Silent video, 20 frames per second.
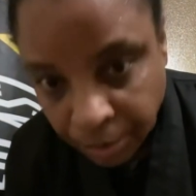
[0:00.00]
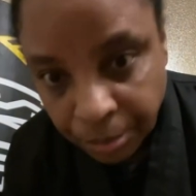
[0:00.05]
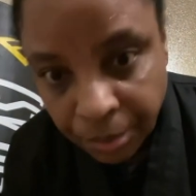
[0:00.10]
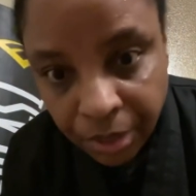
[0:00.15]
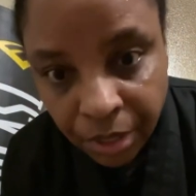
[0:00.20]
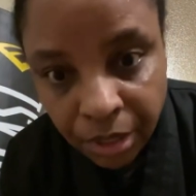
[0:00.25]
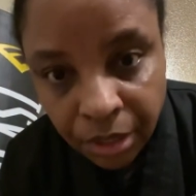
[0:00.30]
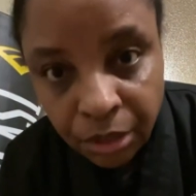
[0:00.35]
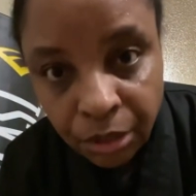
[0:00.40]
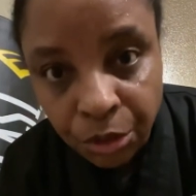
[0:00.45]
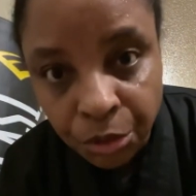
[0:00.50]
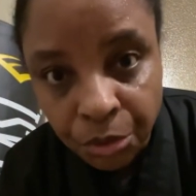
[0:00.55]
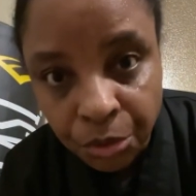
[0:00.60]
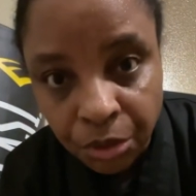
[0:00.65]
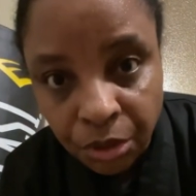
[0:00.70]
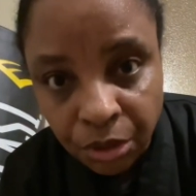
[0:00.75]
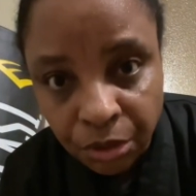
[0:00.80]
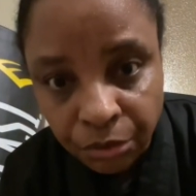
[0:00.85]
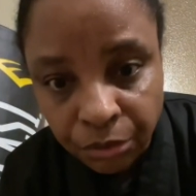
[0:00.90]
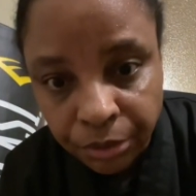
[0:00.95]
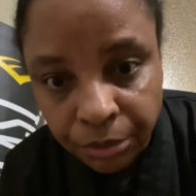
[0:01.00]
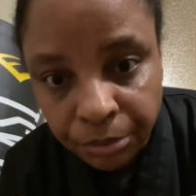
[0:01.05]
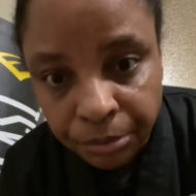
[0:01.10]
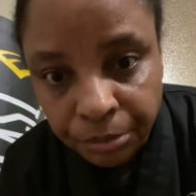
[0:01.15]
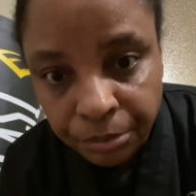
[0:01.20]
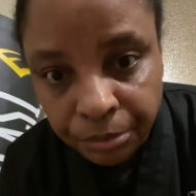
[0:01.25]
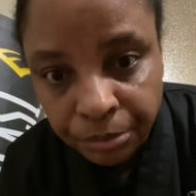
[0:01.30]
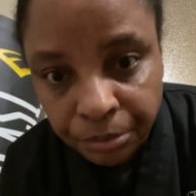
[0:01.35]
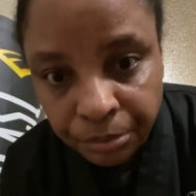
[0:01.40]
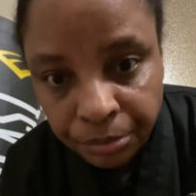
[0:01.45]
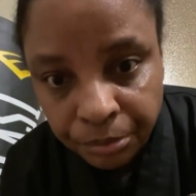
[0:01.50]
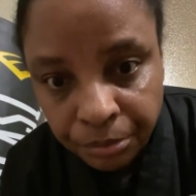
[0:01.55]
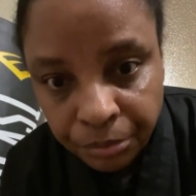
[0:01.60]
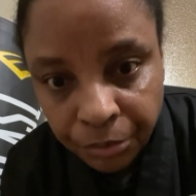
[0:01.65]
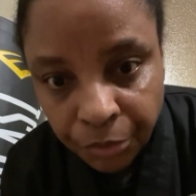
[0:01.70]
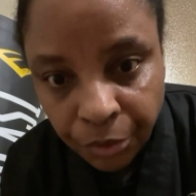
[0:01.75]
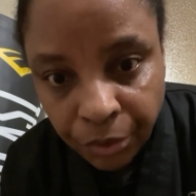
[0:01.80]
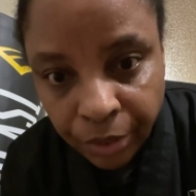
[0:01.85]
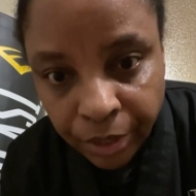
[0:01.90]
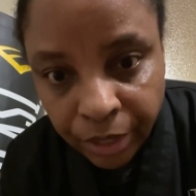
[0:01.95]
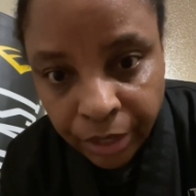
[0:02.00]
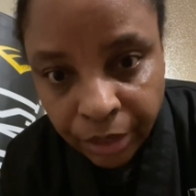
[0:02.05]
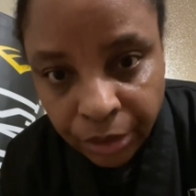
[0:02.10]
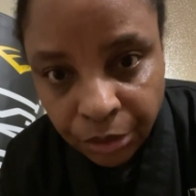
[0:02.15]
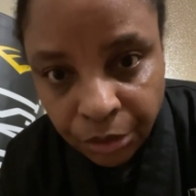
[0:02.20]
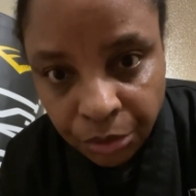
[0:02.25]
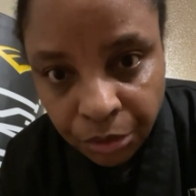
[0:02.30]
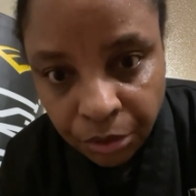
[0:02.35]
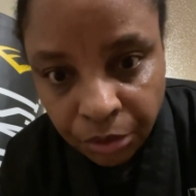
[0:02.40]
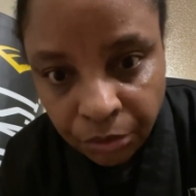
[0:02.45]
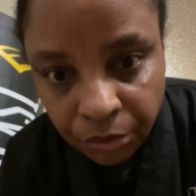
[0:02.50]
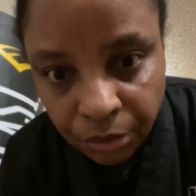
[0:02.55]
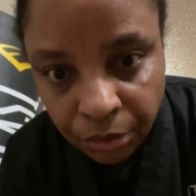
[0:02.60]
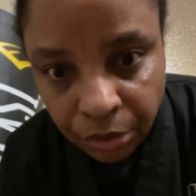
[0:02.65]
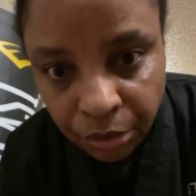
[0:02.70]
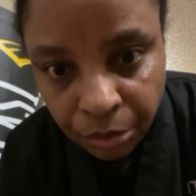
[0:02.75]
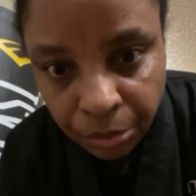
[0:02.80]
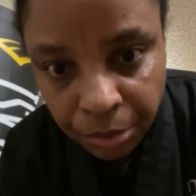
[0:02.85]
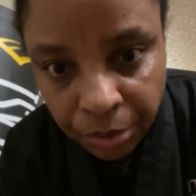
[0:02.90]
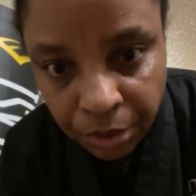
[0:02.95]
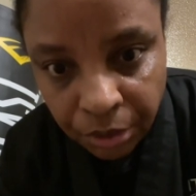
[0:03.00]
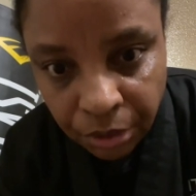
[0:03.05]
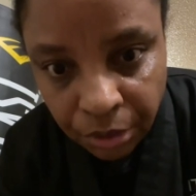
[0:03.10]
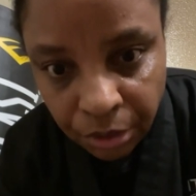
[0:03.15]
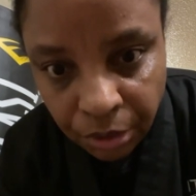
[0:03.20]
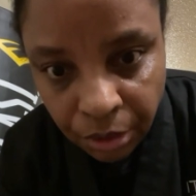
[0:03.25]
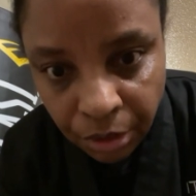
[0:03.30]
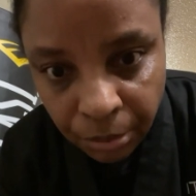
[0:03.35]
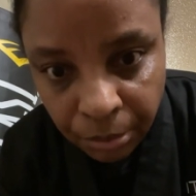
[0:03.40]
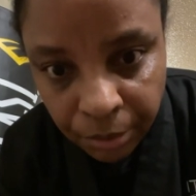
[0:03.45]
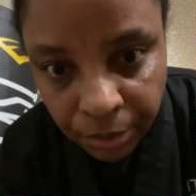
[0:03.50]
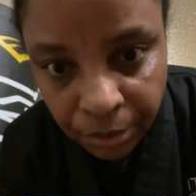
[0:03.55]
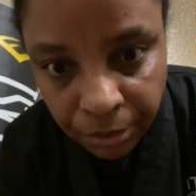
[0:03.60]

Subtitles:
be under 200 or at 200. So peace, y'all.